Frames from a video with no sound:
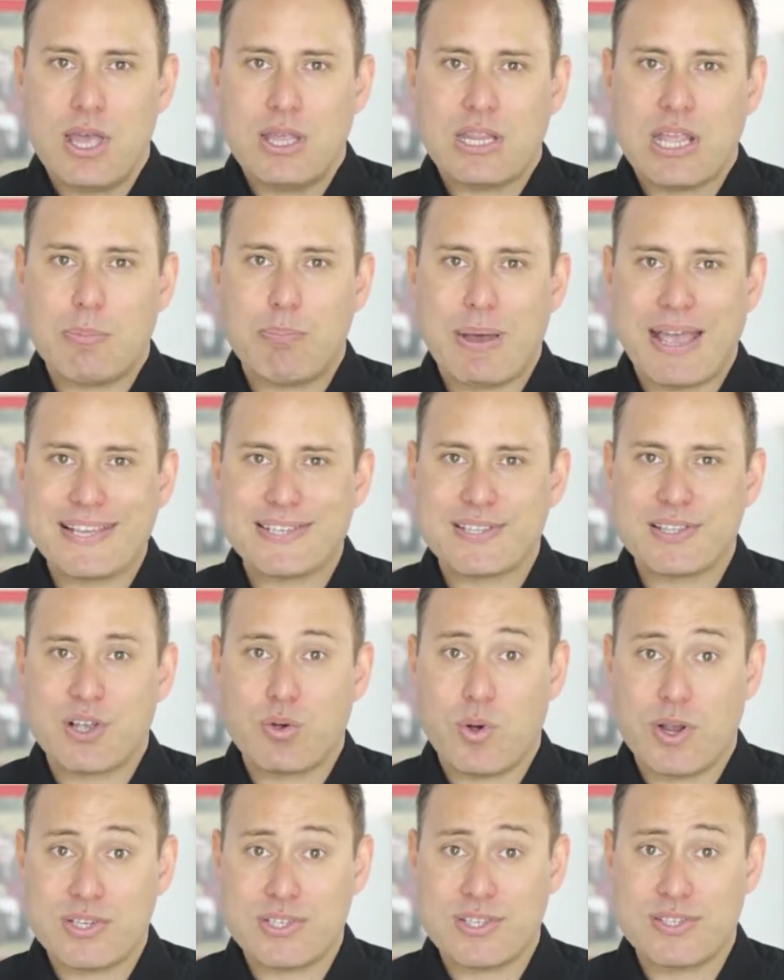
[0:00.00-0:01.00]
Now, based on the
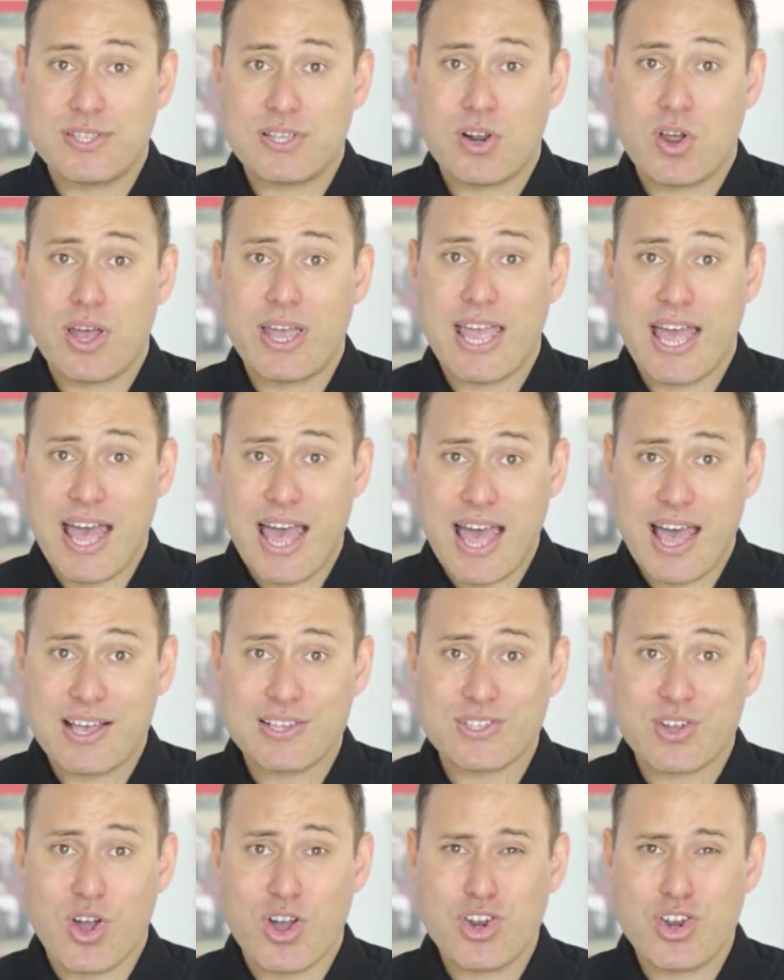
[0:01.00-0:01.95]
questions that I ask,